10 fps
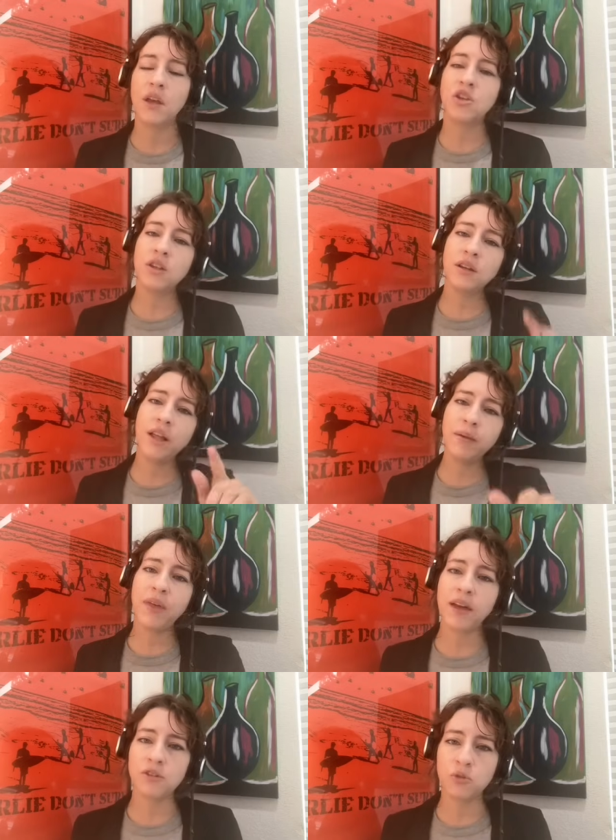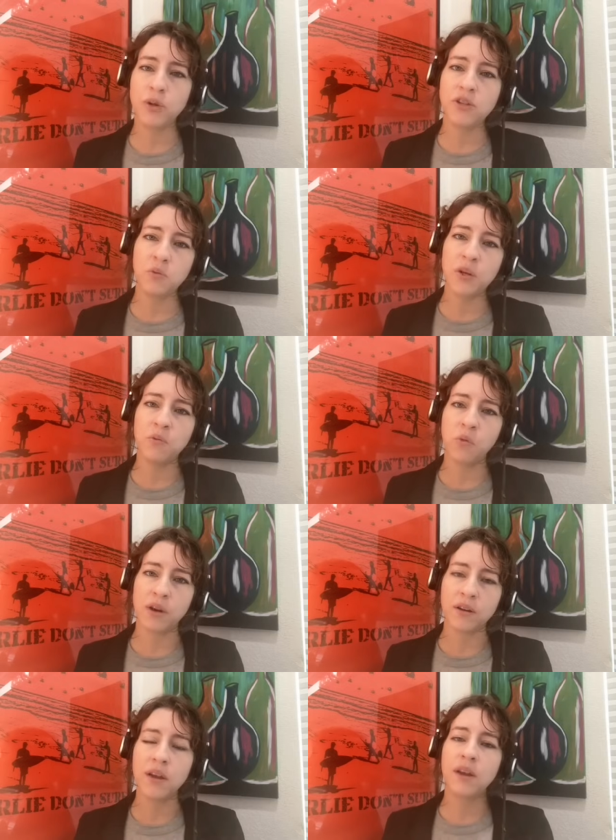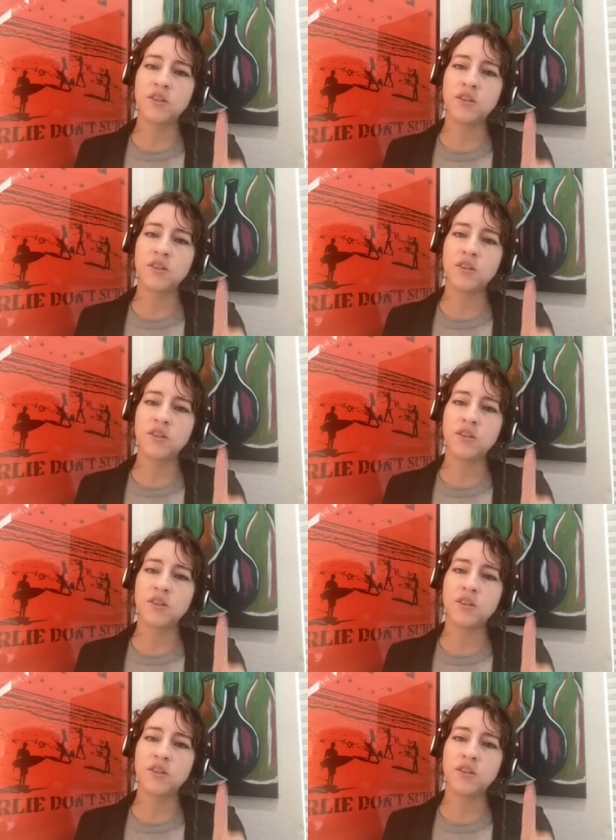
She claimed that in 2021